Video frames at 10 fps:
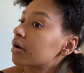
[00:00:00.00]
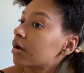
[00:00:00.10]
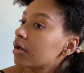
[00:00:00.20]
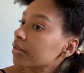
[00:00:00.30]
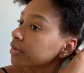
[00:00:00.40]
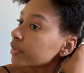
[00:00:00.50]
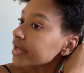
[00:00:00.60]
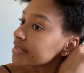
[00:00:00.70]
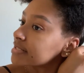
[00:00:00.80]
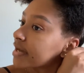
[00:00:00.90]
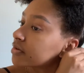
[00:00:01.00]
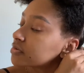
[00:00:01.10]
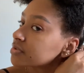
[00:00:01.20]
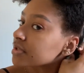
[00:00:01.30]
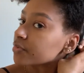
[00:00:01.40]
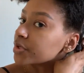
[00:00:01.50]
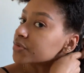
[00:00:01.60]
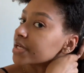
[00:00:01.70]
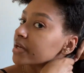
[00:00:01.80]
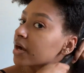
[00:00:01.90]
all the way down so that when you
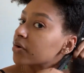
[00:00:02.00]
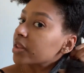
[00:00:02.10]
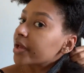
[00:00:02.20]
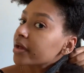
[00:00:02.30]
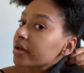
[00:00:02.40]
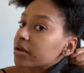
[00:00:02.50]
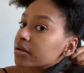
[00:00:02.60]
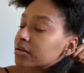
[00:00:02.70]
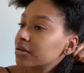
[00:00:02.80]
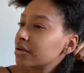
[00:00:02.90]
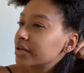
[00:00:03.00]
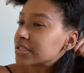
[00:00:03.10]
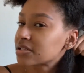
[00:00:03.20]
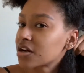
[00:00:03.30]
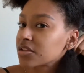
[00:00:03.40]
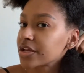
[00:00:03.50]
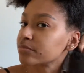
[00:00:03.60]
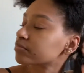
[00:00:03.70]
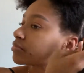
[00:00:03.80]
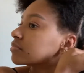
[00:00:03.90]
take it out, like, it's not like
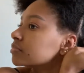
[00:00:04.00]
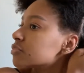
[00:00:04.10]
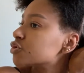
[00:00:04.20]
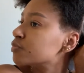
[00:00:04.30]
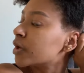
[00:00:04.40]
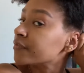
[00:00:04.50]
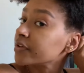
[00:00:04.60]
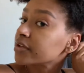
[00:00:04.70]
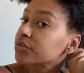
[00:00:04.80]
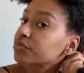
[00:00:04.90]
too puffy at the